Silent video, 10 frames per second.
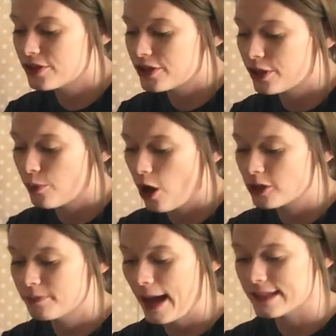Sir
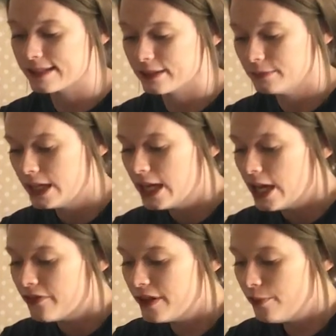walked past him,
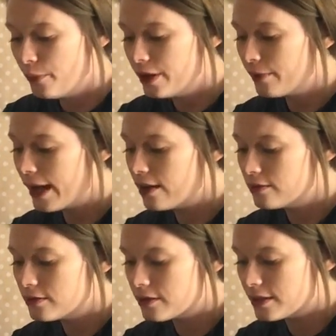then went
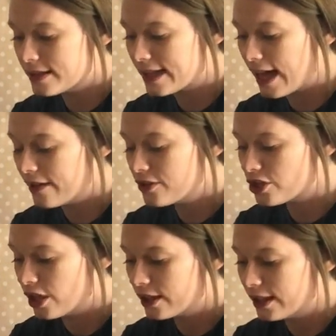around the side of the
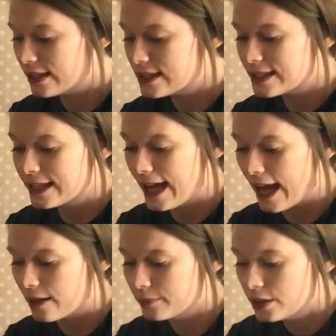truck and into the
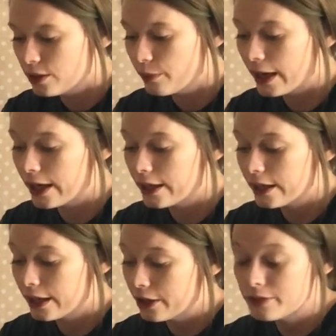cab, where
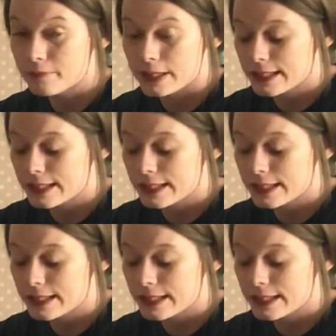he couldn't be